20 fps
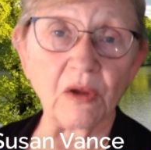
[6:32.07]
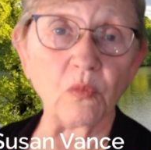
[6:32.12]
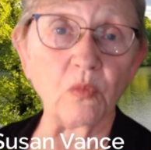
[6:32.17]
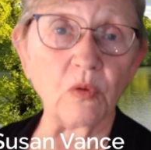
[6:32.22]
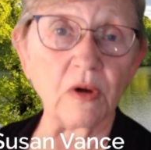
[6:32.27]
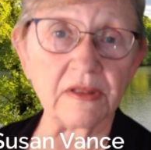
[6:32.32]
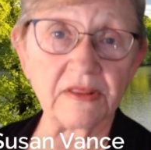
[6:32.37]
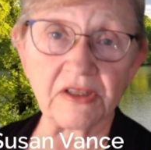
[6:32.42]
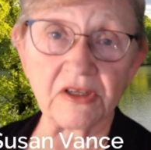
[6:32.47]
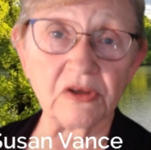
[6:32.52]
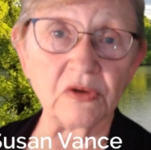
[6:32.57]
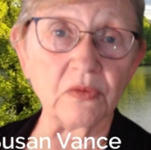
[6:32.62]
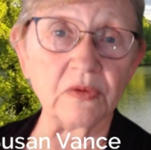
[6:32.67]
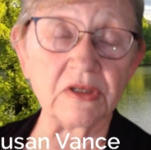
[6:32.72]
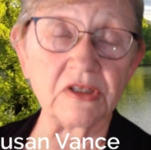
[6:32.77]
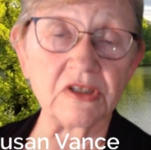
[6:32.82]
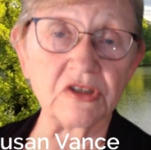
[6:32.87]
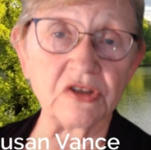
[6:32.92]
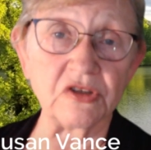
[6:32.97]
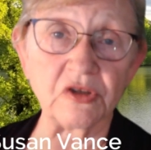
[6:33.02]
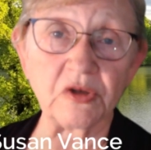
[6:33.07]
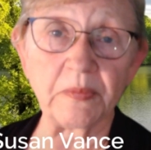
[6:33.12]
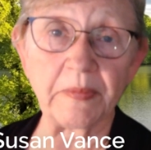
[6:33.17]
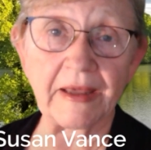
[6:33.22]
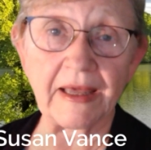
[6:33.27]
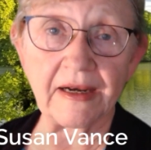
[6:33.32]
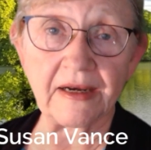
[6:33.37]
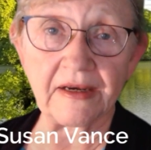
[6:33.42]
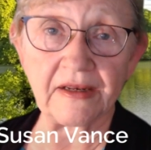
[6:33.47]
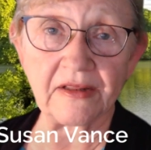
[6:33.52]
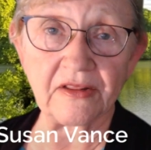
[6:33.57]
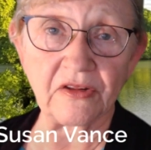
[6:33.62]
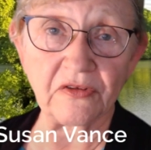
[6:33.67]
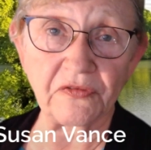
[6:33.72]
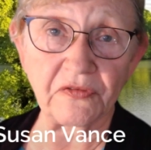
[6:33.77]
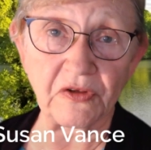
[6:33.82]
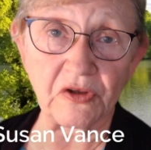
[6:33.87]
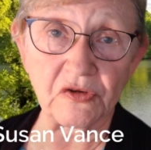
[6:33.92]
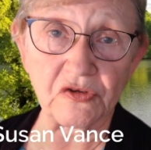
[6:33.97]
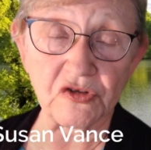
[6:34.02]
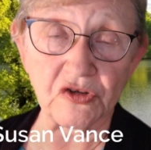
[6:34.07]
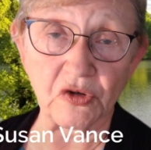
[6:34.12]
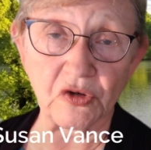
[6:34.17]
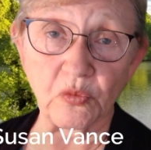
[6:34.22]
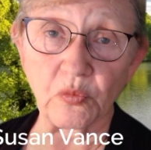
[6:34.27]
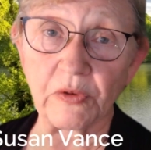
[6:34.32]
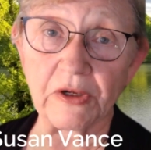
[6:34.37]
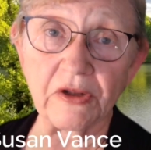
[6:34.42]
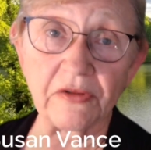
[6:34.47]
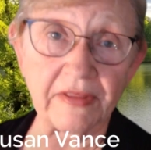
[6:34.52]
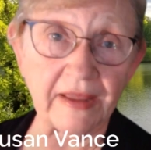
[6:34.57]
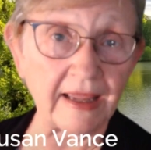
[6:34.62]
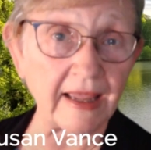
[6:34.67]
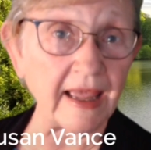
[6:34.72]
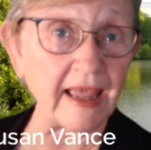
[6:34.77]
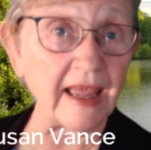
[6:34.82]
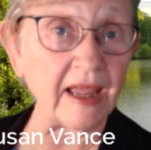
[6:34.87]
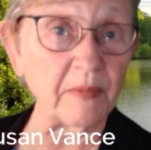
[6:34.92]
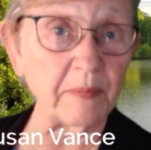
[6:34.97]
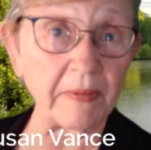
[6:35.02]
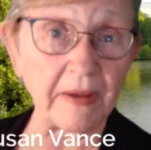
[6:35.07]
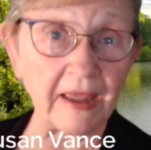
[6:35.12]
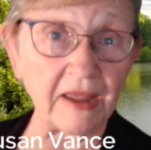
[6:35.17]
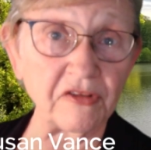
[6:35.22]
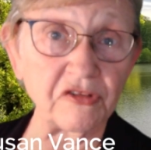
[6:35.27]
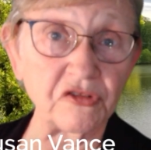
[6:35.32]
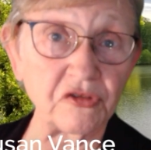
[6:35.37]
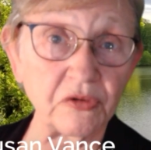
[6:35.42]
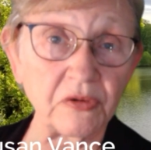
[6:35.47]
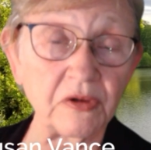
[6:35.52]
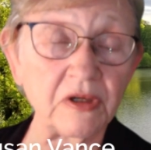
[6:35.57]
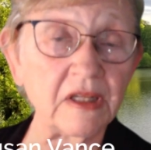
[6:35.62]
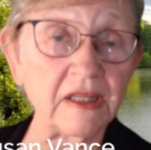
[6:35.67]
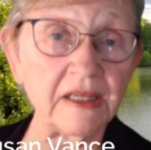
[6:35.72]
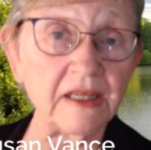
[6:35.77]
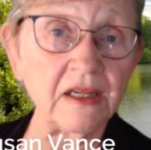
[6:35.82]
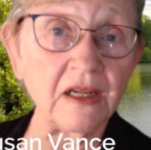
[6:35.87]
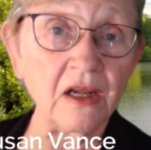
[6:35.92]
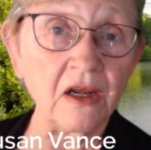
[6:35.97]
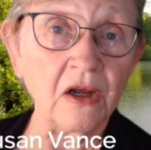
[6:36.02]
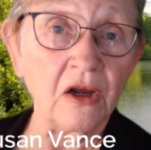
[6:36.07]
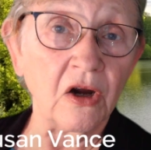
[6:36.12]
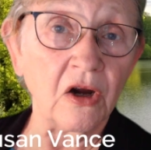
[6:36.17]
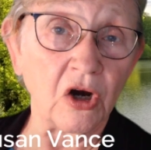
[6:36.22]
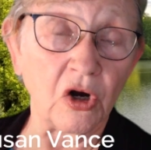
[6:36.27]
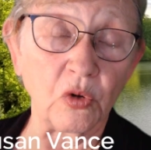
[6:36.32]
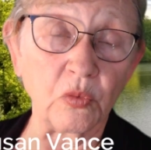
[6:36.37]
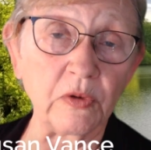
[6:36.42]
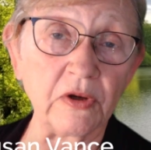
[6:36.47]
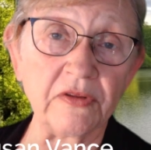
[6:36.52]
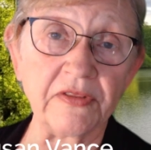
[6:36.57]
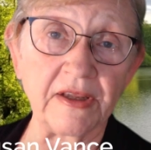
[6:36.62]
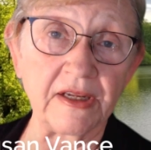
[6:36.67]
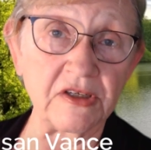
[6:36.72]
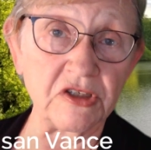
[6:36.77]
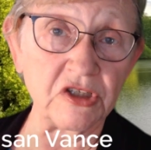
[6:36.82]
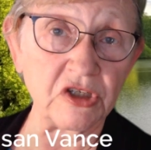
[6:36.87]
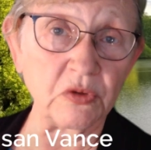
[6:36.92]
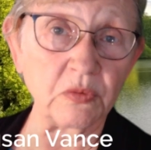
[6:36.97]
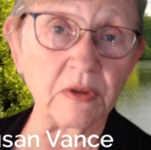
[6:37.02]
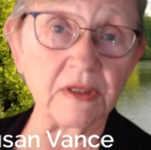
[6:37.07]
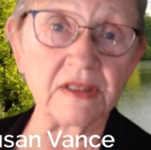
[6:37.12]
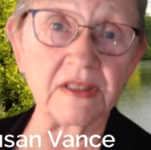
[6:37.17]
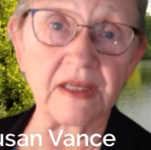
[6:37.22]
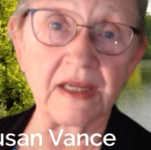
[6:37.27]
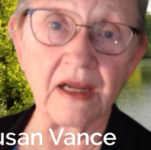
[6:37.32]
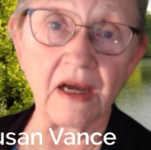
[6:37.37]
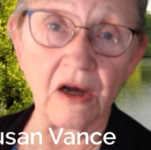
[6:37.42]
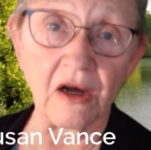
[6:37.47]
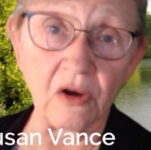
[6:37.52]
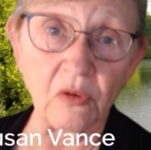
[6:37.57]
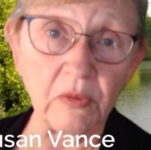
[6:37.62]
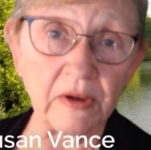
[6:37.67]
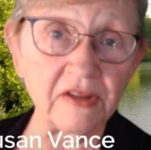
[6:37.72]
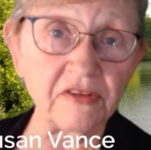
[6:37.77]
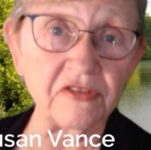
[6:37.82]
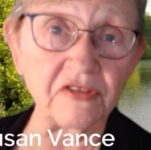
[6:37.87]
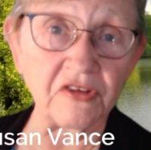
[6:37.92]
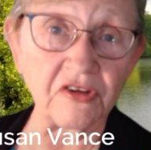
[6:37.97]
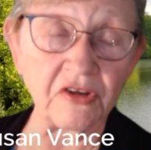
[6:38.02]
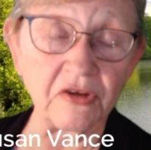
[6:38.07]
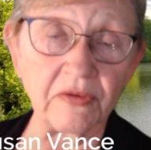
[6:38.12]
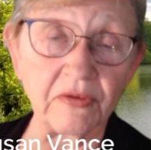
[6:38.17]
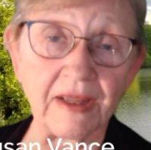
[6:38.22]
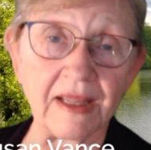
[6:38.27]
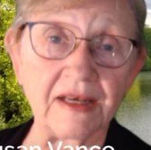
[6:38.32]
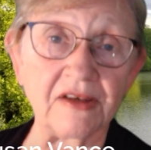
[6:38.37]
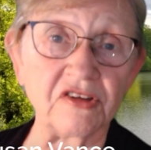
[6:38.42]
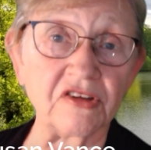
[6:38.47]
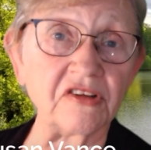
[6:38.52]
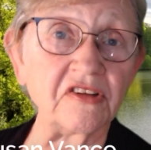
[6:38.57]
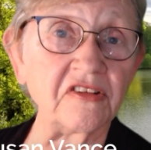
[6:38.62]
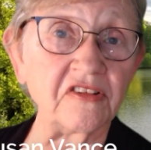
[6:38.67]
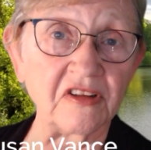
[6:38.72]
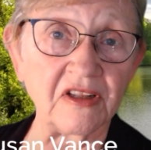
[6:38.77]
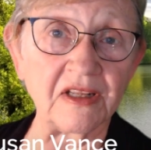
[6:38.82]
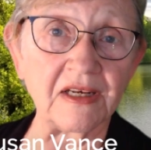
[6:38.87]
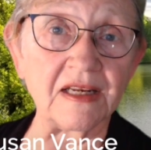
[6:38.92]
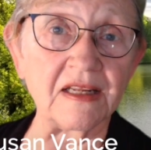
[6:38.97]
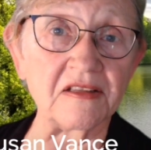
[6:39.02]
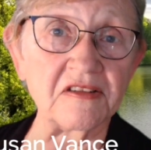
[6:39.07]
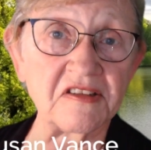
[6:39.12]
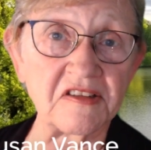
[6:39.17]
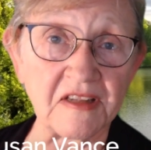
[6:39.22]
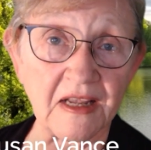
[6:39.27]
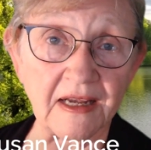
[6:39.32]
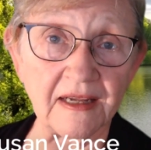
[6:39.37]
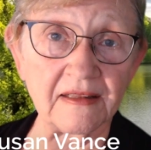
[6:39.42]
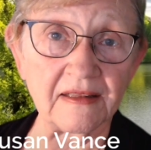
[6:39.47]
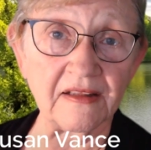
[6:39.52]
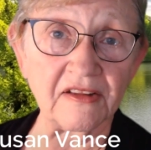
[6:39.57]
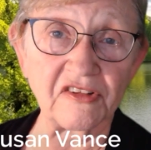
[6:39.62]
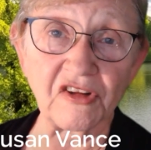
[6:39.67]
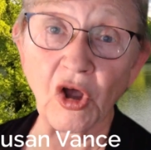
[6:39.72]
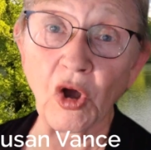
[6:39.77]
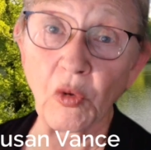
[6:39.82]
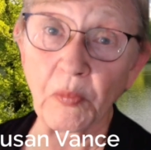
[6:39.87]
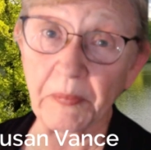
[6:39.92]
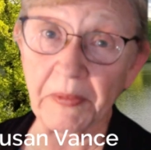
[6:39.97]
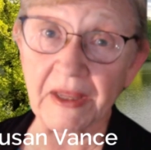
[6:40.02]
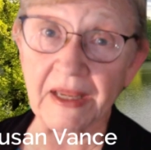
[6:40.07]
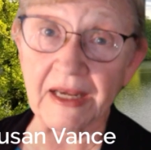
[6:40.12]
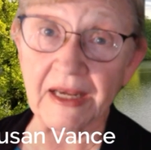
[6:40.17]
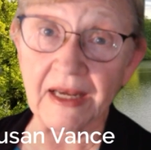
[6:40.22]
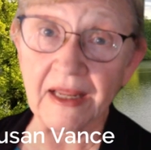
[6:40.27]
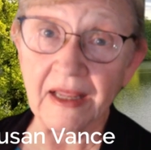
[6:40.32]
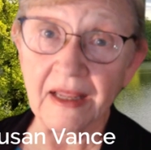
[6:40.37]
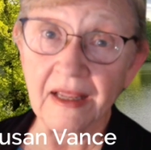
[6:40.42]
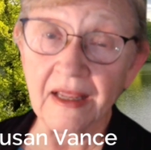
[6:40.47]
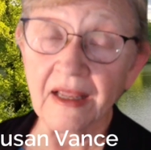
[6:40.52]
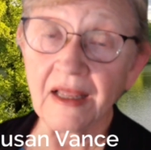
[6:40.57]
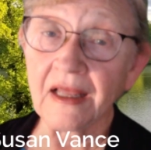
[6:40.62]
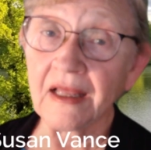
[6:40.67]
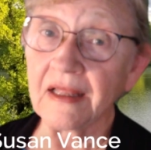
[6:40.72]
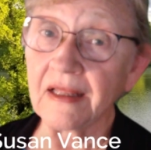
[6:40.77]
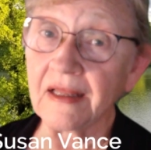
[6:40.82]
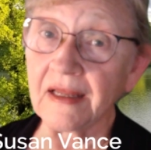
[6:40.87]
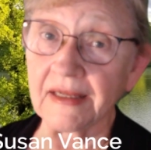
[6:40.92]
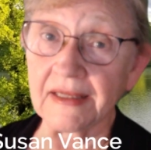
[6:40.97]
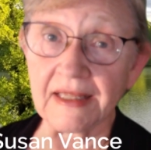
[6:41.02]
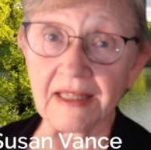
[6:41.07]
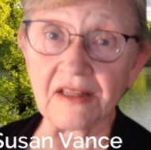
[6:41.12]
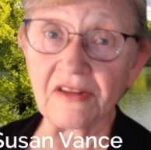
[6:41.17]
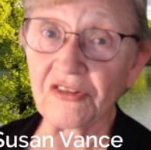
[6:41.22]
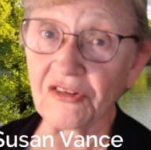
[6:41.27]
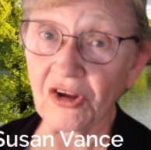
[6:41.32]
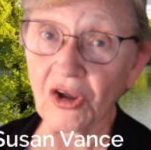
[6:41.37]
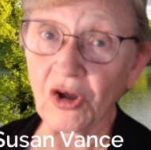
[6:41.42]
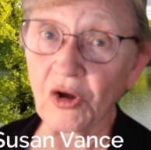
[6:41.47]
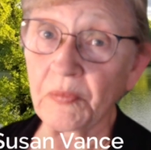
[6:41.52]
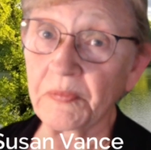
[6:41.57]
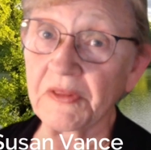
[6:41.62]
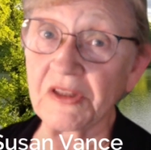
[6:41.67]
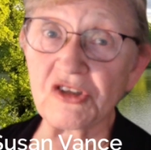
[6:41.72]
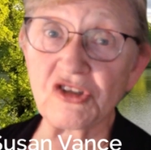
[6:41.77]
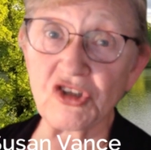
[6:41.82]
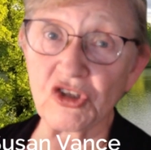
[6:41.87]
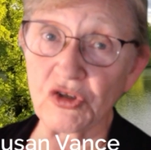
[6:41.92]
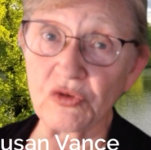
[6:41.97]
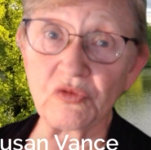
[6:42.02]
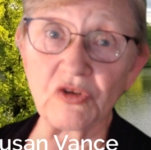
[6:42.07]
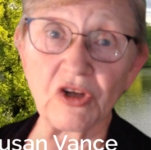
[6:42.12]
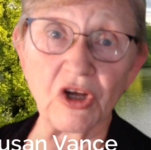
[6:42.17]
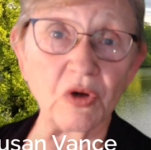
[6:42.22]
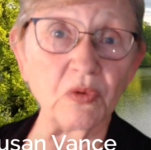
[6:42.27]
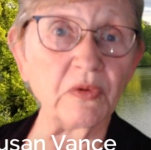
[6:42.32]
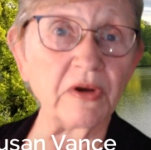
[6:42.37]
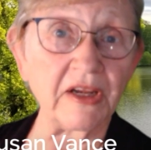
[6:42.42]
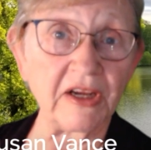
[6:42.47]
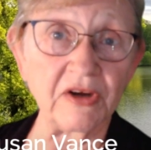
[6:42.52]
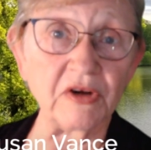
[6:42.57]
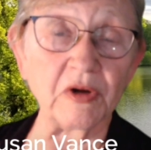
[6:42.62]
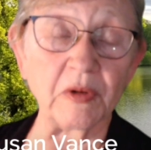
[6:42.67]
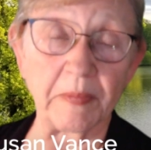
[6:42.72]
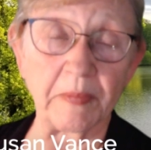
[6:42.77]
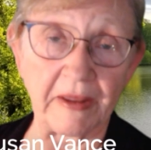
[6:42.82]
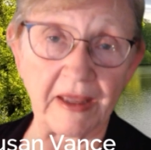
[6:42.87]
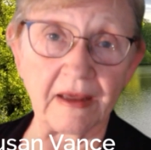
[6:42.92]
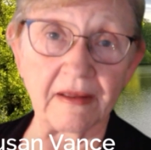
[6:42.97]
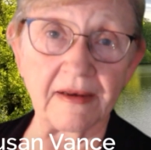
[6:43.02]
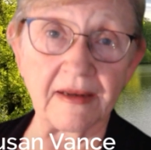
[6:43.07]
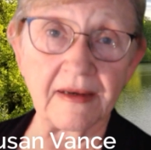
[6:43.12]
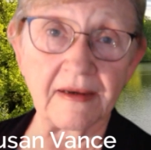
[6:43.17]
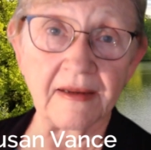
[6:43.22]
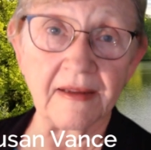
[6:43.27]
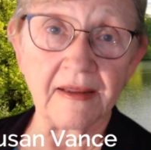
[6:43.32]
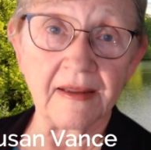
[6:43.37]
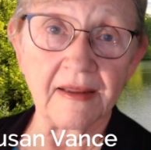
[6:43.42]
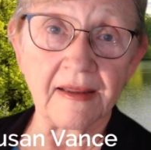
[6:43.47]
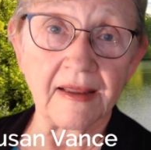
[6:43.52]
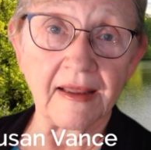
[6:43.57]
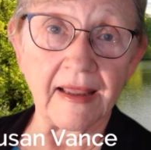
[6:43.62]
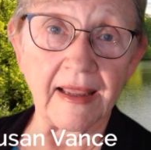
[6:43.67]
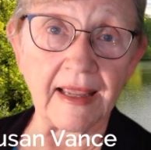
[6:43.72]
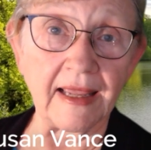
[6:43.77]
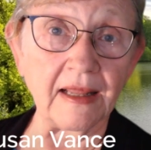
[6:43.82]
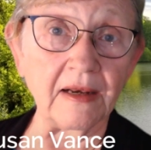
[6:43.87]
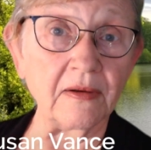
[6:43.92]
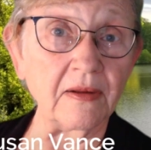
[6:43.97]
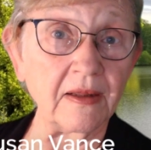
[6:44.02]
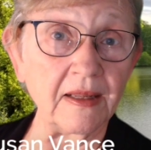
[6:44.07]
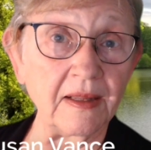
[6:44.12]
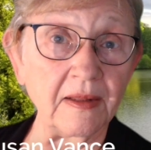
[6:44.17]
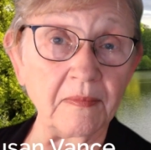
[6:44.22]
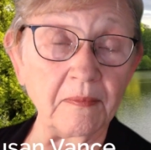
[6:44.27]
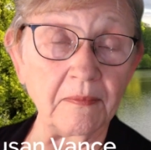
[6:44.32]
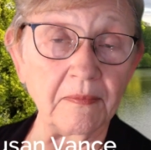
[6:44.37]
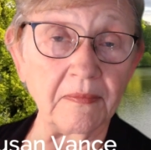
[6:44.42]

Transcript: and what they're going to do about it in the future. Will they act pastorally, or will they do what they always do and just sit in silence, hoping against hope that you don't hear about it? And